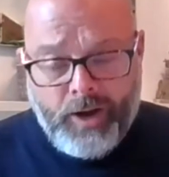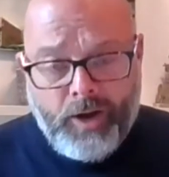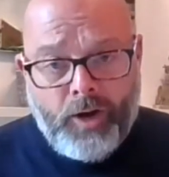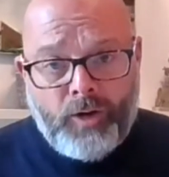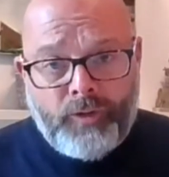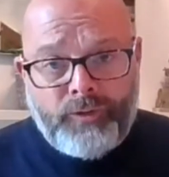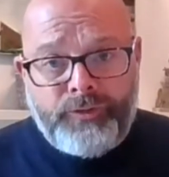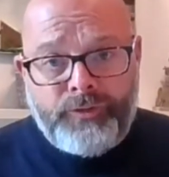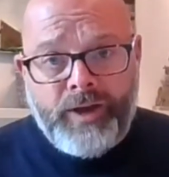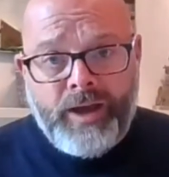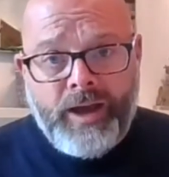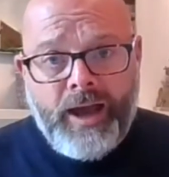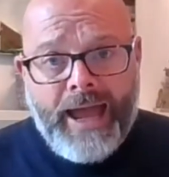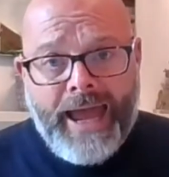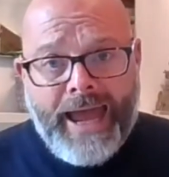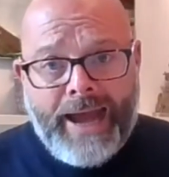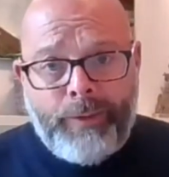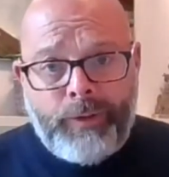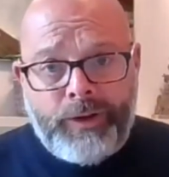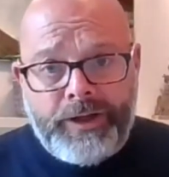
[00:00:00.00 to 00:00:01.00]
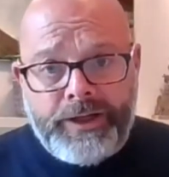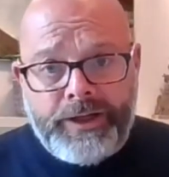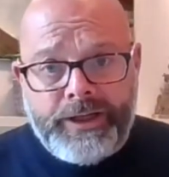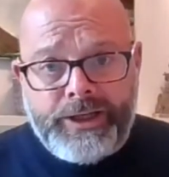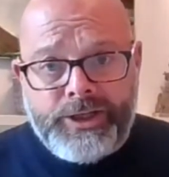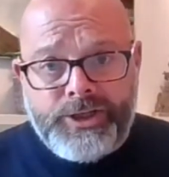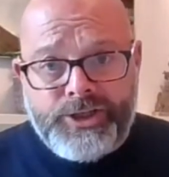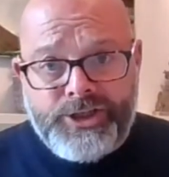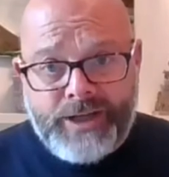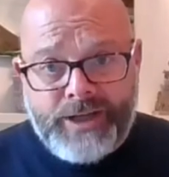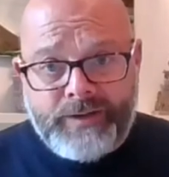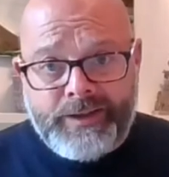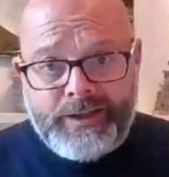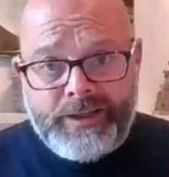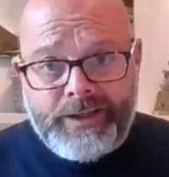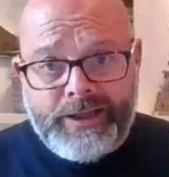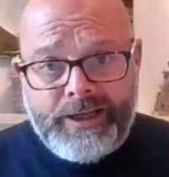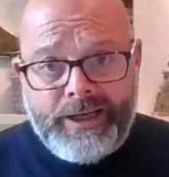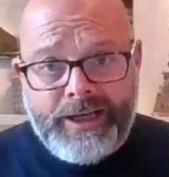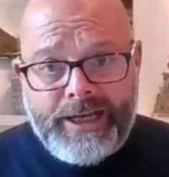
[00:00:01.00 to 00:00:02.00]
of our
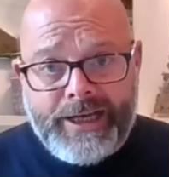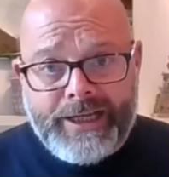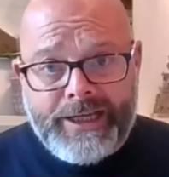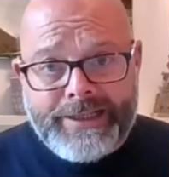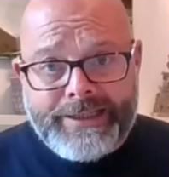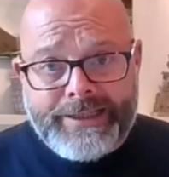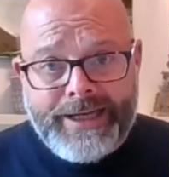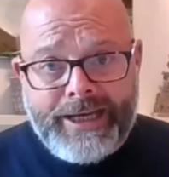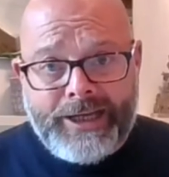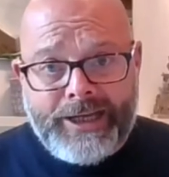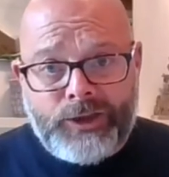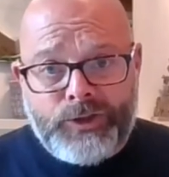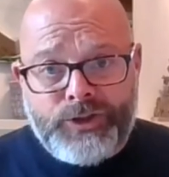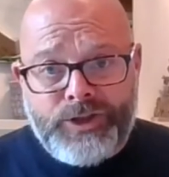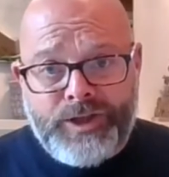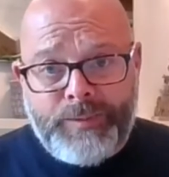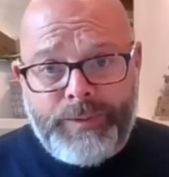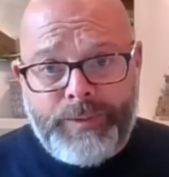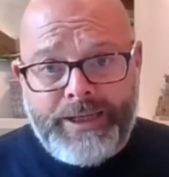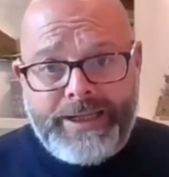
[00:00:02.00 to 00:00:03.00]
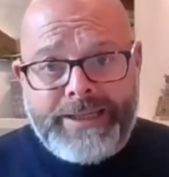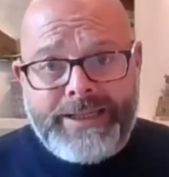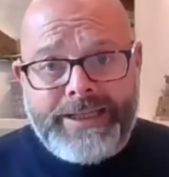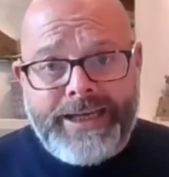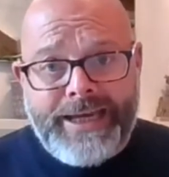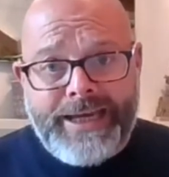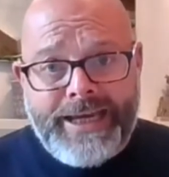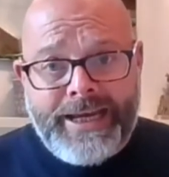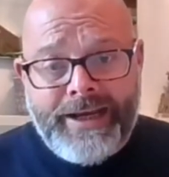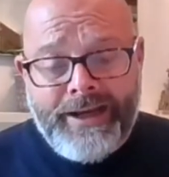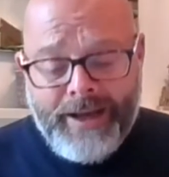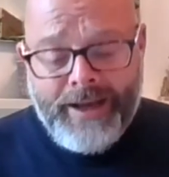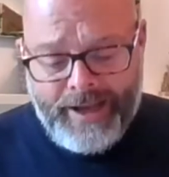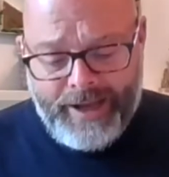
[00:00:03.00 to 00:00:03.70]
agenda as LGBT